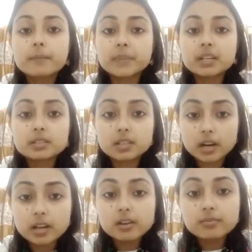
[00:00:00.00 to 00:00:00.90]
The
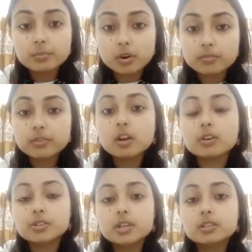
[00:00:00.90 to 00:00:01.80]
study of
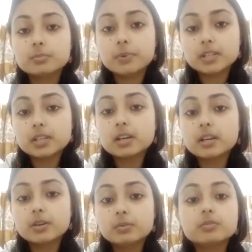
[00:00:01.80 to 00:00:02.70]
morphology is
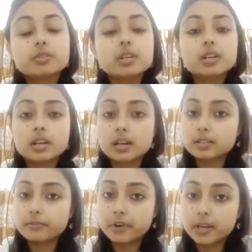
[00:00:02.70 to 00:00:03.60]
basically used in
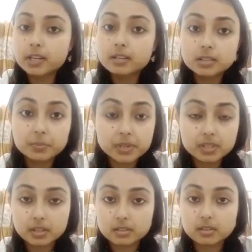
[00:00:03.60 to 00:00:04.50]
classifying
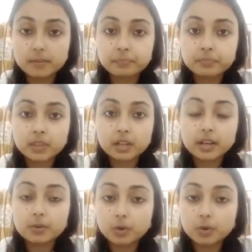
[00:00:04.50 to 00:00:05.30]
species, like